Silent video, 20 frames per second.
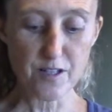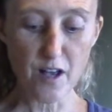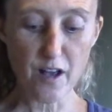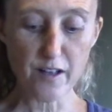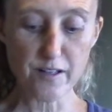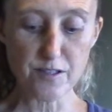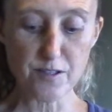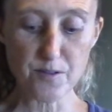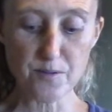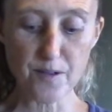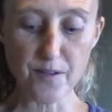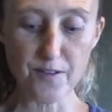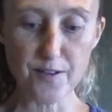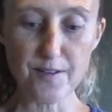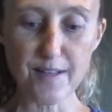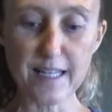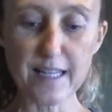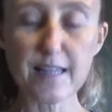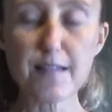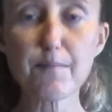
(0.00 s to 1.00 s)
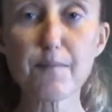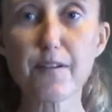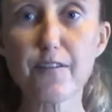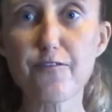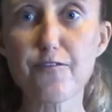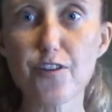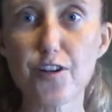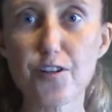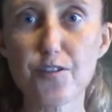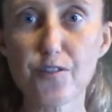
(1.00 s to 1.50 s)
also, if you eat them
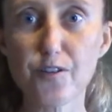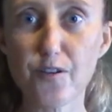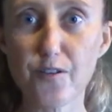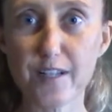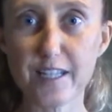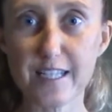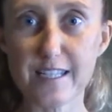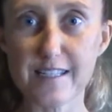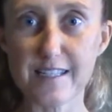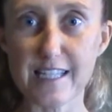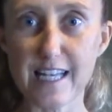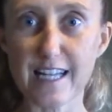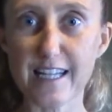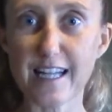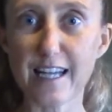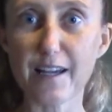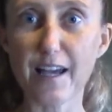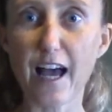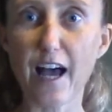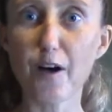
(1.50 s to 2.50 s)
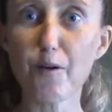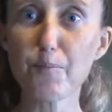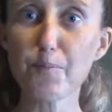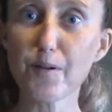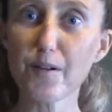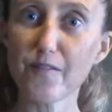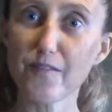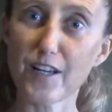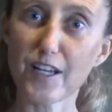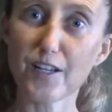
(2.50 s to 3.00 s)
before you go in the sun, they help
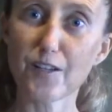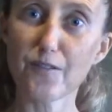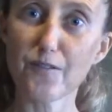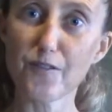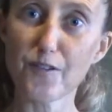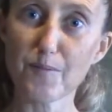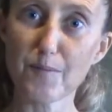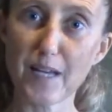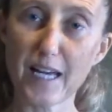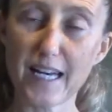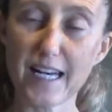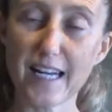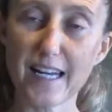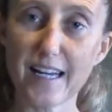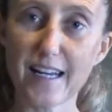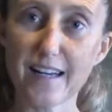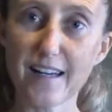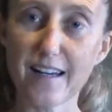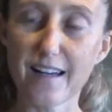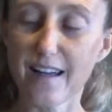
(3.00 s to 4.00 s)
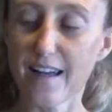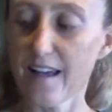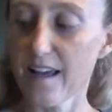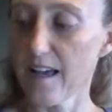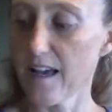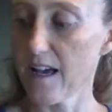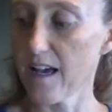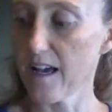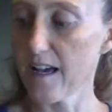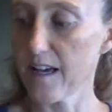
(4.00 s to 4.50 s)
prevent you from getting
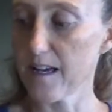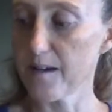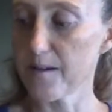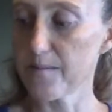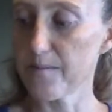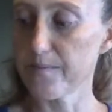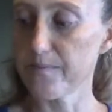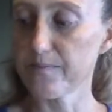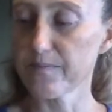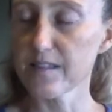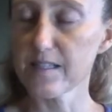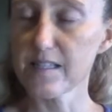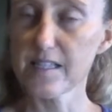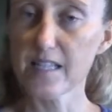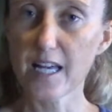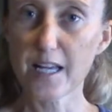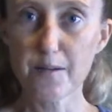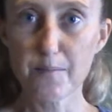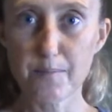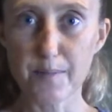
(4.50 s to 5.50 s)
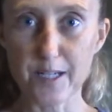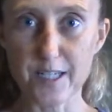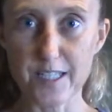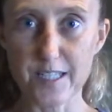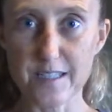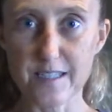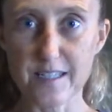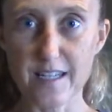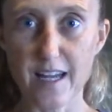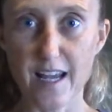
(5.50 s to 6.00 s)

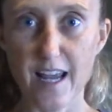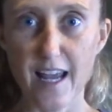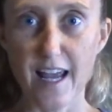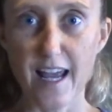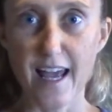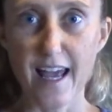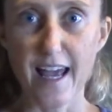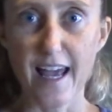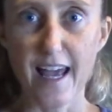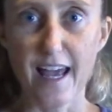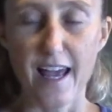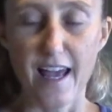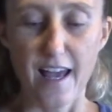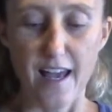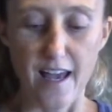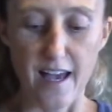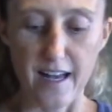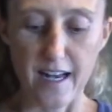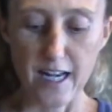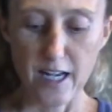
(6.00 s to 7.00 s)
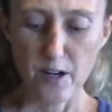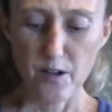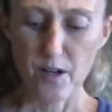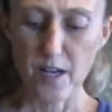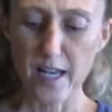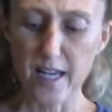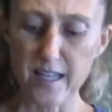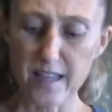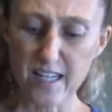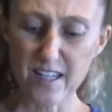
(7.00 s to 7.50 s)
sunburned. And I know
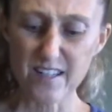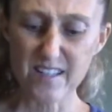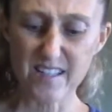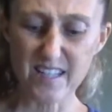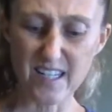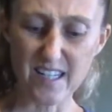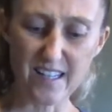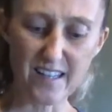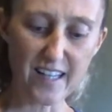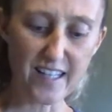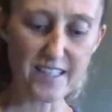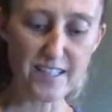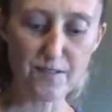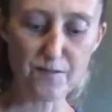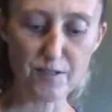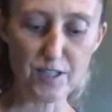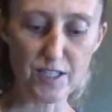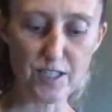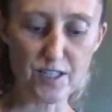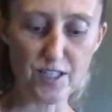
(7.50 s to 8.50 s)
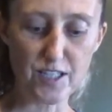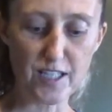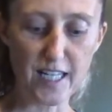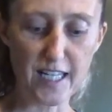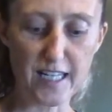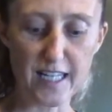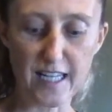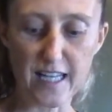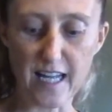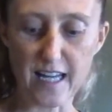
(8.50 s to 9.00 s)
there's lots of research
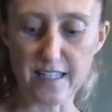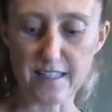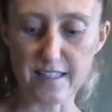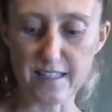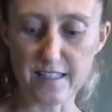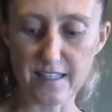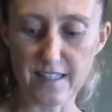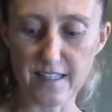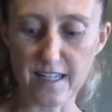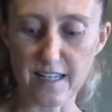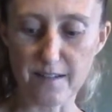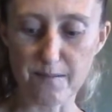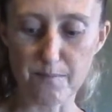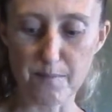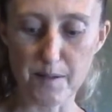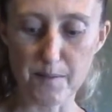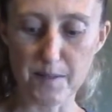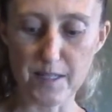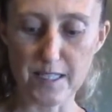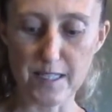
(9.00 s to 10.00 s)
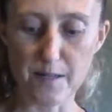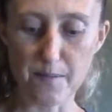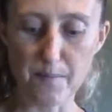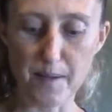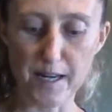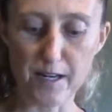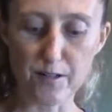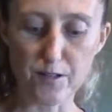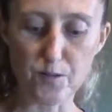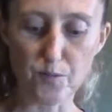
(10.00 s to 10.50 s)
lately that maybe
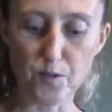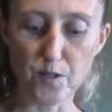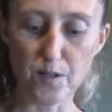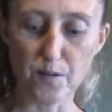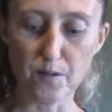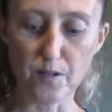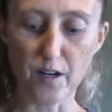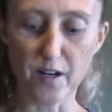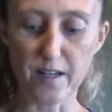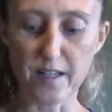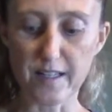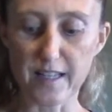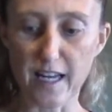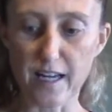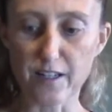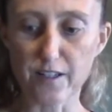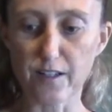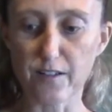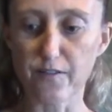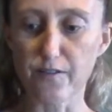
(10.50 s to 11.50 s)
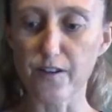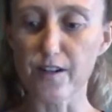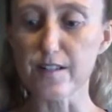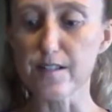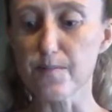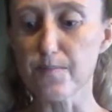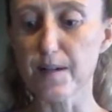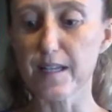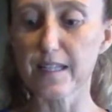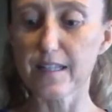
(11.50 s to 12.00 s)
tomatoes aren't that good for
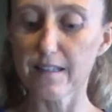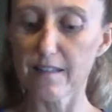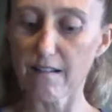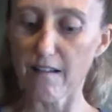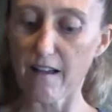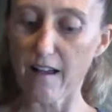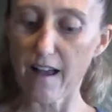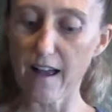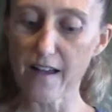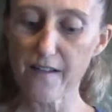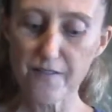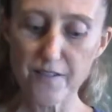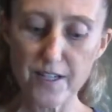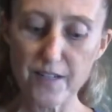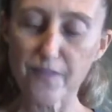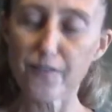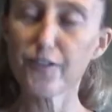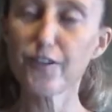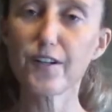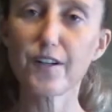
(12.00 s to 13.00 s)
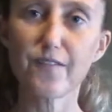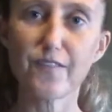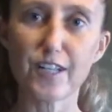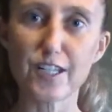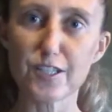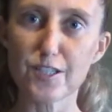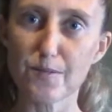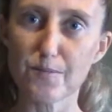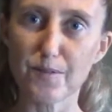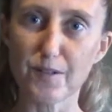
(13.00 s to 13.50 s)
us, but every fruit and
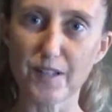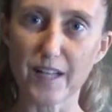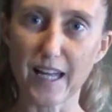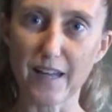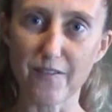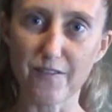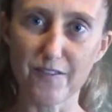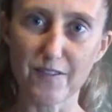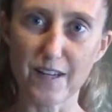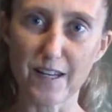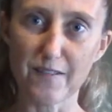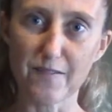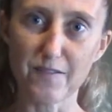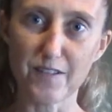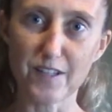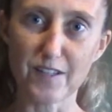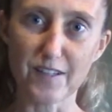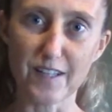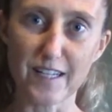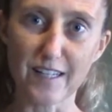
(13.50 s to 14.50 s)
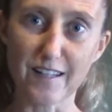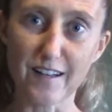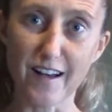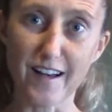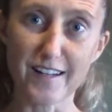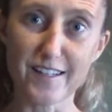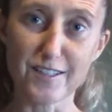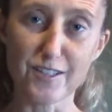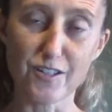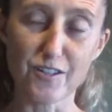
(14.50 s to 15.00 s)
vegetable I feel that
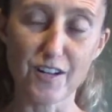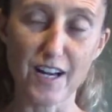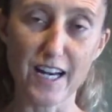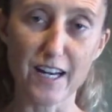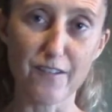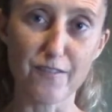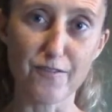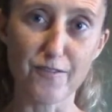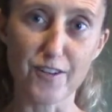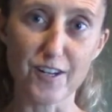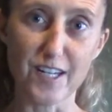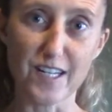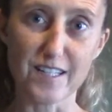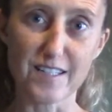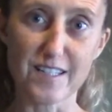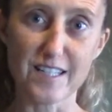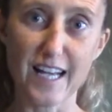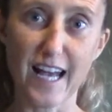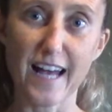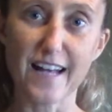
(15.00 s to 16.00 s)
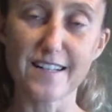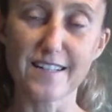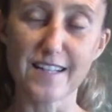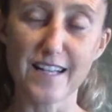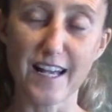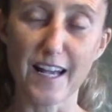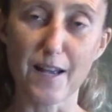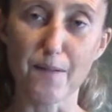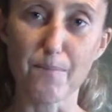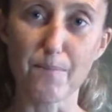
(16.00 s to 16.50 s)
God has created for us
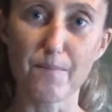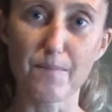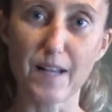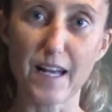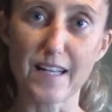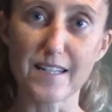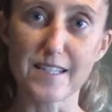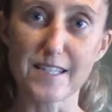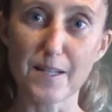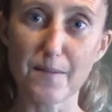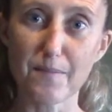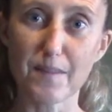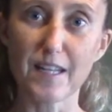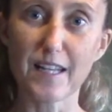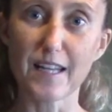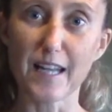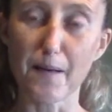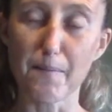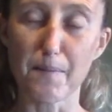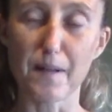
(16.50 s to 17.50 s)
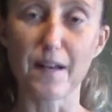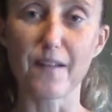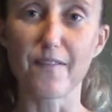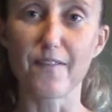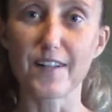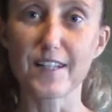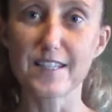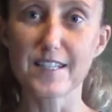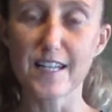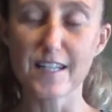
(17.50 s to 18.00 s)
has something that
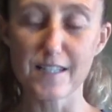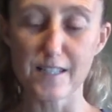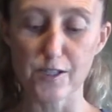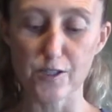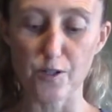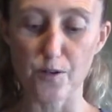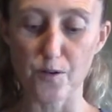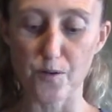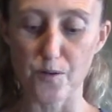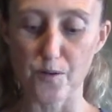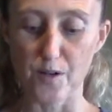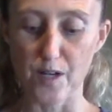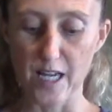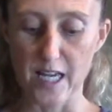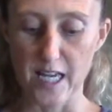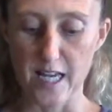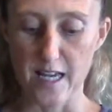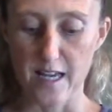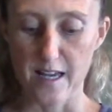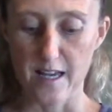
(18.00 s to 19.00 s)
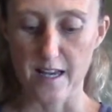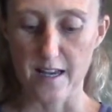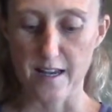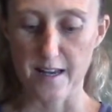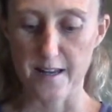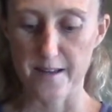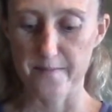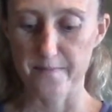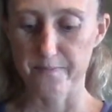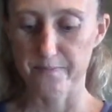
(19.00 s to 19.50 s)
benefits us. So
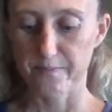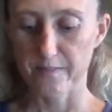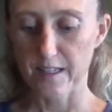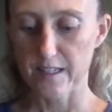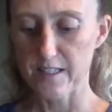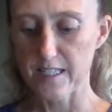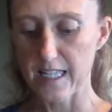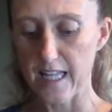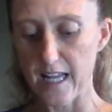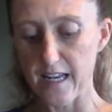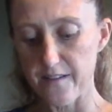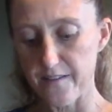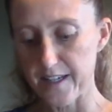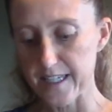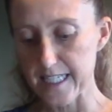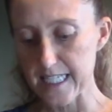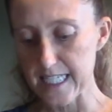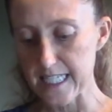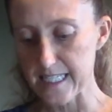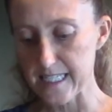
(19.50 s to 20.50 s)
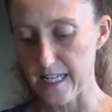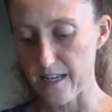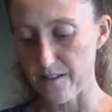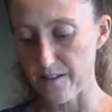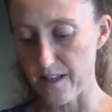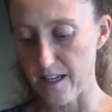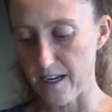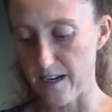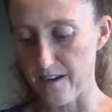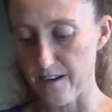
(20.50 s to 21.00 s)
there's a lot of ideas
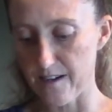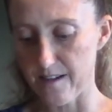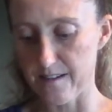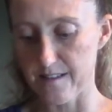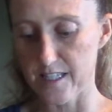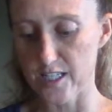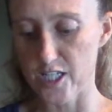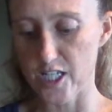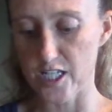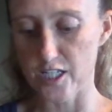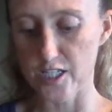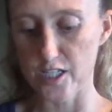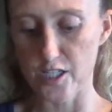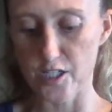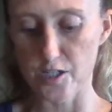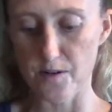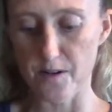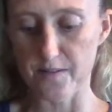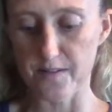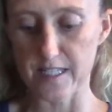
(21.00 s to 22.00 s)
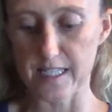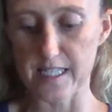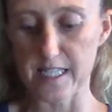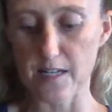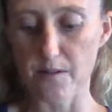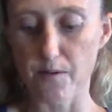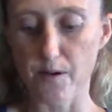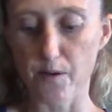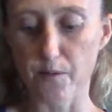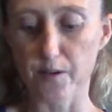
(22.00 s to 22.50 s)
out there and suggestions. You have to
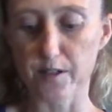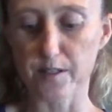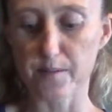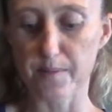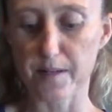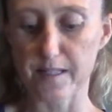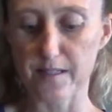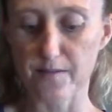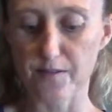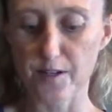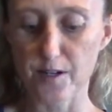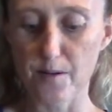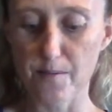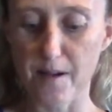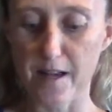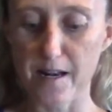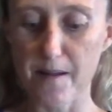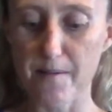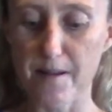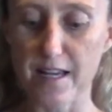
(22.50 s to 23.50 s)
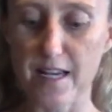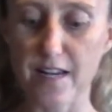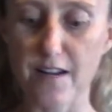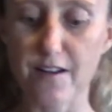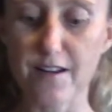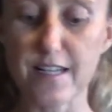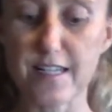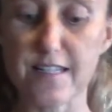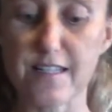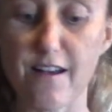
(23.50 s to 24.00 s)
see what works best for your body. But here
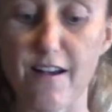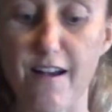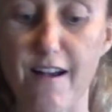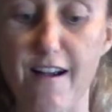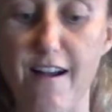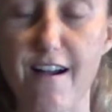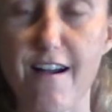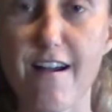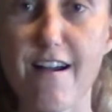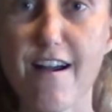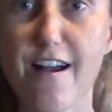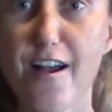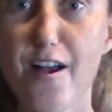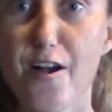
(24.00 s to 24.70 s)
is our